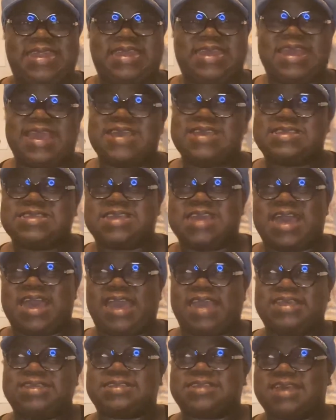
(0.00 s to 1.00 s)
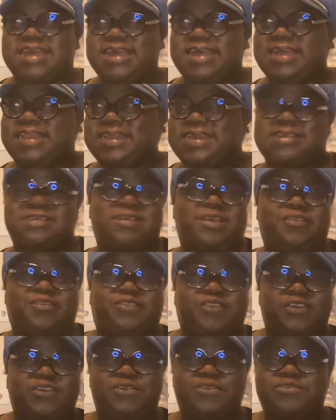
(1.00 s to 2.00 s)
yes, guys, let's
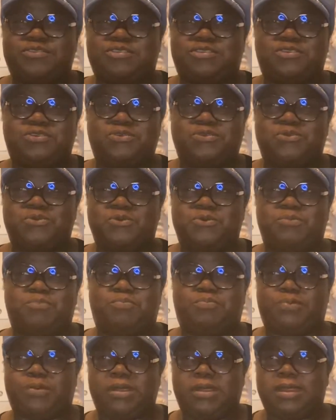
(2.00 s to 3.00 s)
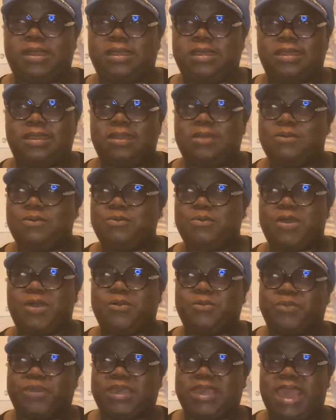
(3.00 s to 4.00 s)
continue to burn
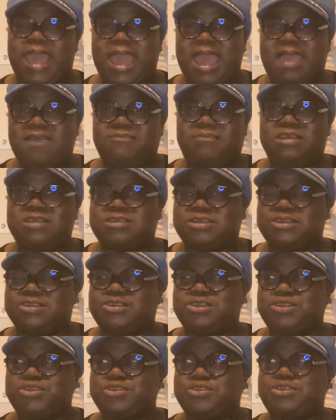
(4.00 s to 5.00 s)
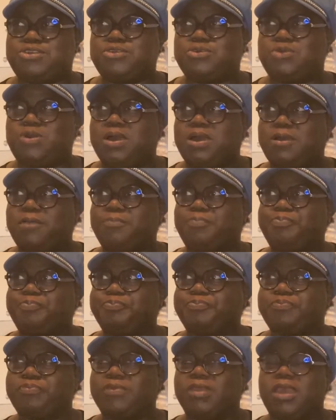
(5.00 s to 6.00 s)
what we have. Let's continue to
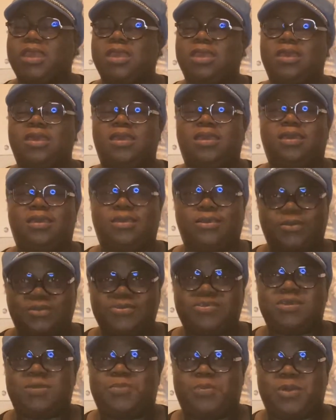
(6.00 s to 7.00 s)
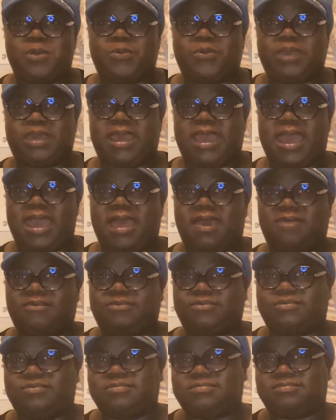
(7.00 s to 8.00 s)
use up what we have.
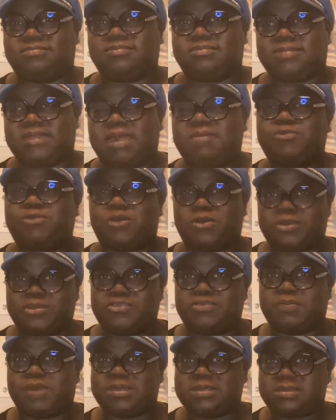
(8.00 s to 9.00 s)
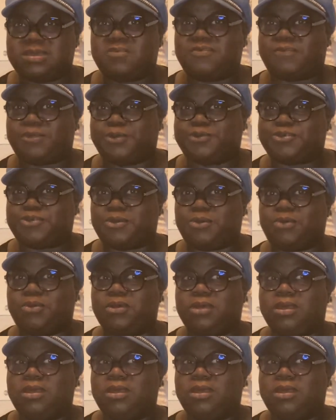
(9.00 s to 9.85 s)
I'm talking to myself also.